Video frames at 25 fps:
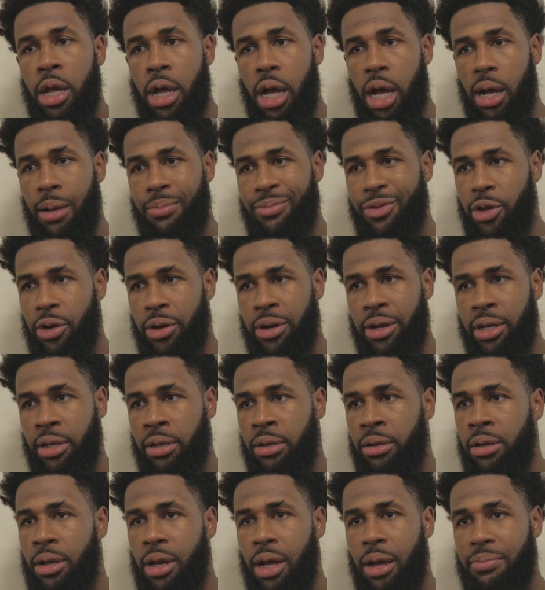um,
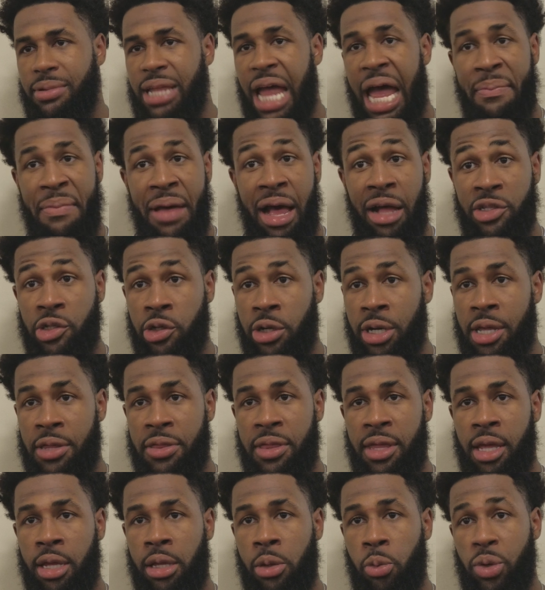during um, timeouts or
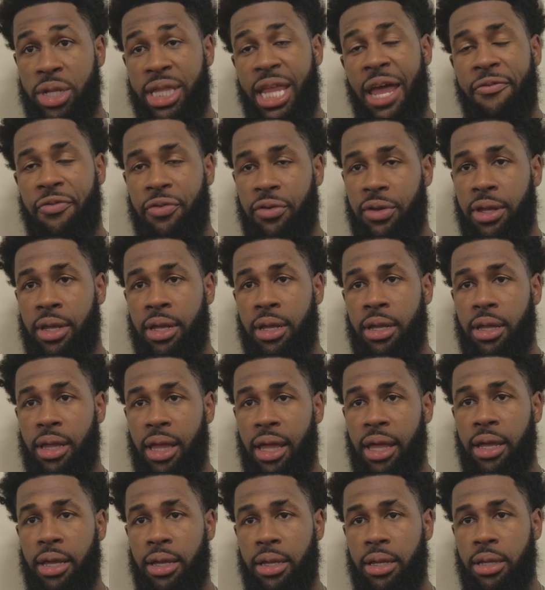anything, we definitely
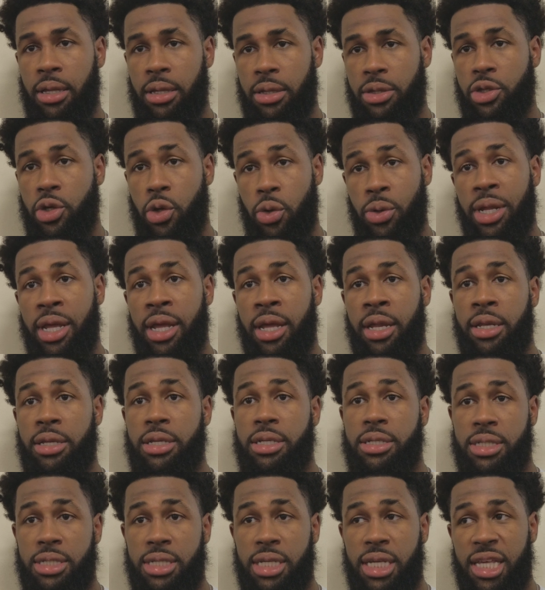like tune in
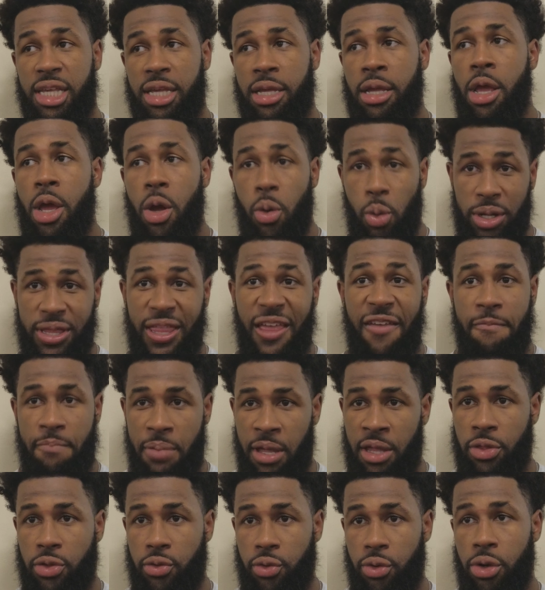to see what they've
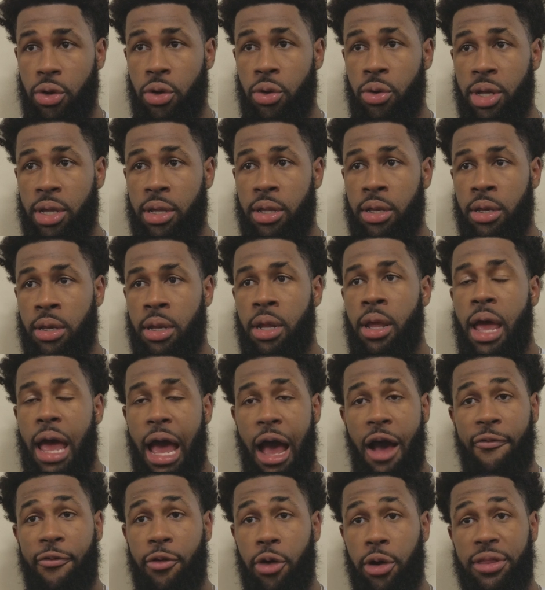been through and
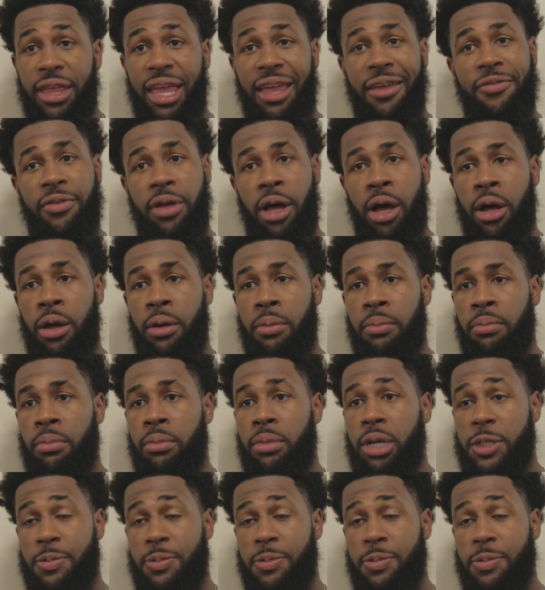how far they have come.